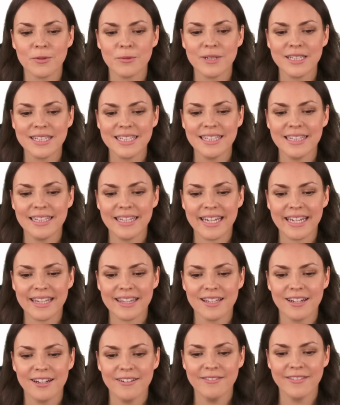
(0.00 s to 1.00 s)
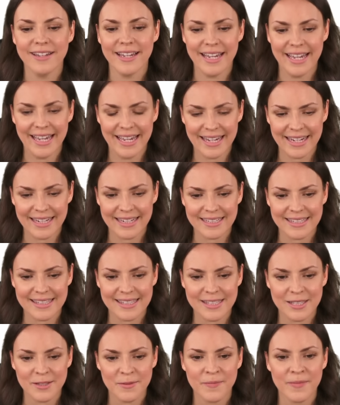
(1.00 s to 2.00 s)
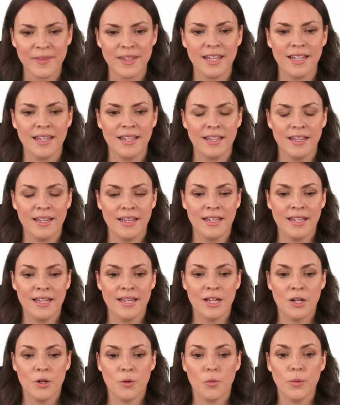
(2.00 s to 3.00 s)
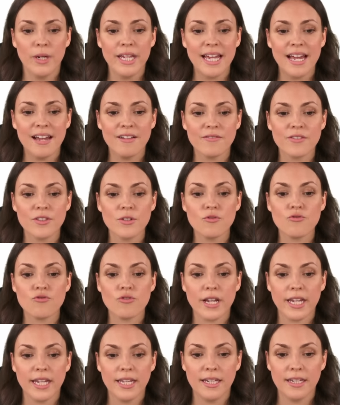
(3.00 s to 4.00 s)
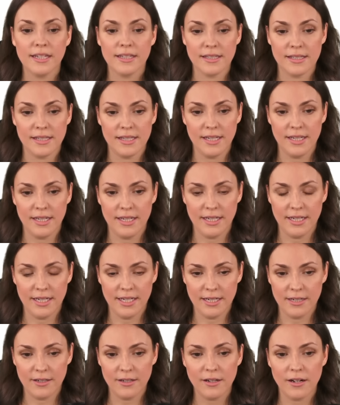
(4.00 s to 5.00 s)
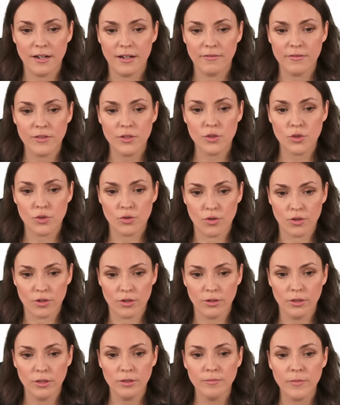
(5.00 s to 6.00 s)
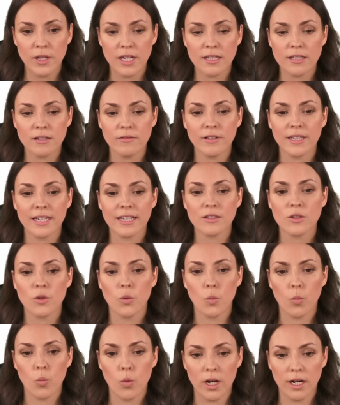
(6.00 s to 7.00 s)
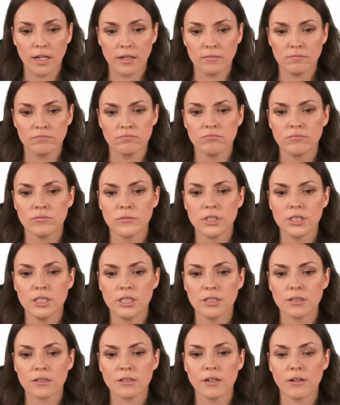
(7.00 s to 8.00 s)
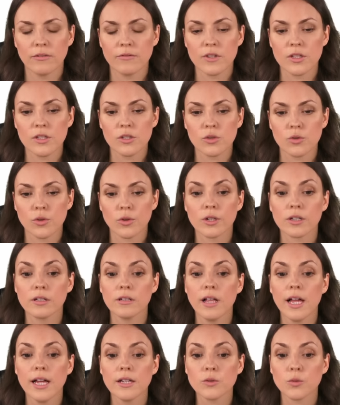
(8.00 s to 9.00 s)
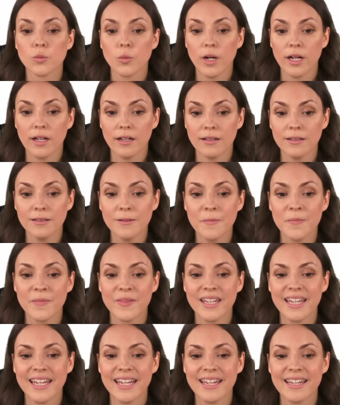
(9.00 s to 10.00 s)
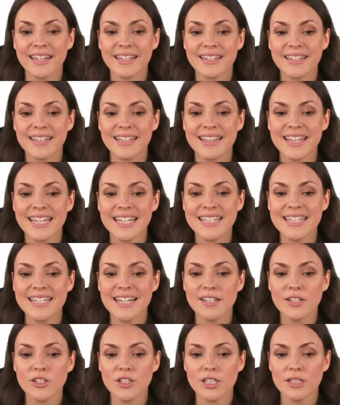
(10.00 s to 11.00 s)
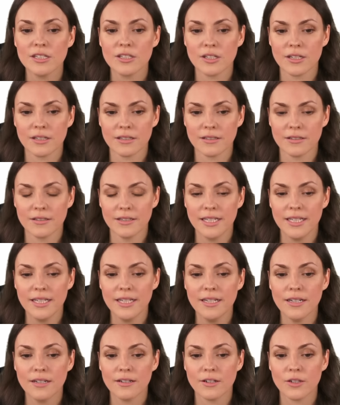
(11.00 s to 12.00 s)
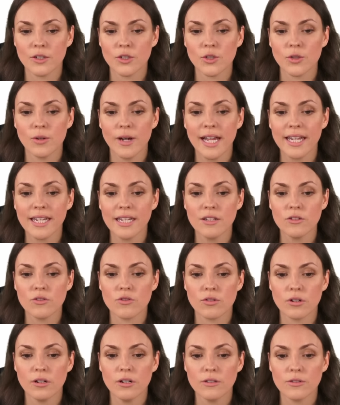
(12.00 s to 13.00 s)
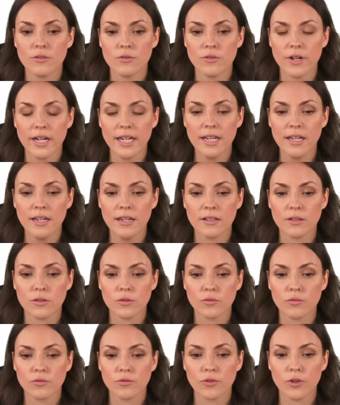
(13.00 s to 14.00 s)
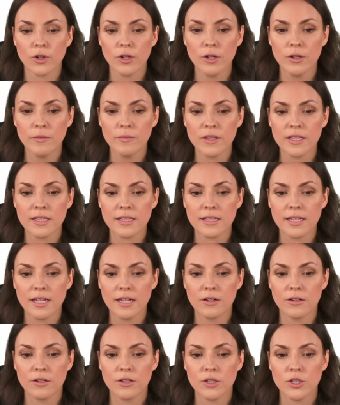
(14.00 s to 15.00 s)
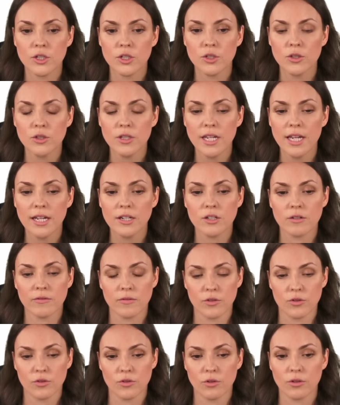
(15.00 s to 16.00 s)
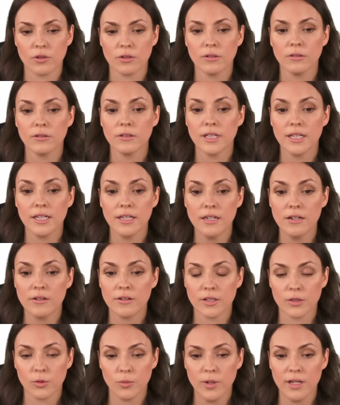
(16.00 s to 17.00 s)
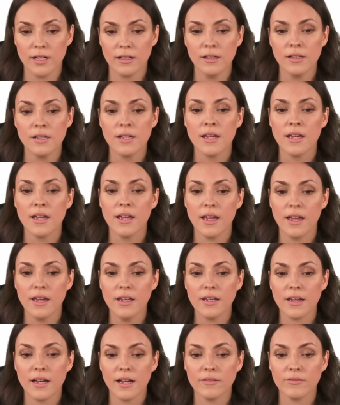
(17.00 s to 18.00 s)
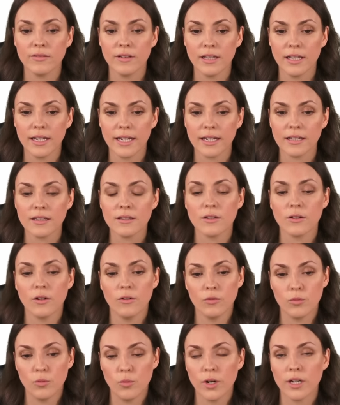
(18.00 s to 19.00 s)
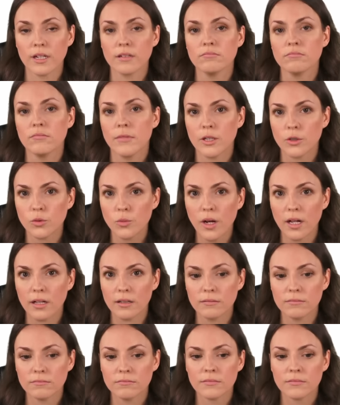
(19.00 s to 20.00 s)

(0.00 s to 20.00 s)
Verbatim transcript: with the length of x. We have the radius here of the circle, it's of length one, here of this circle as well. And they touch each other here, so I can draw the radius from the center to the edge of the circle here as well, and have length of one as well.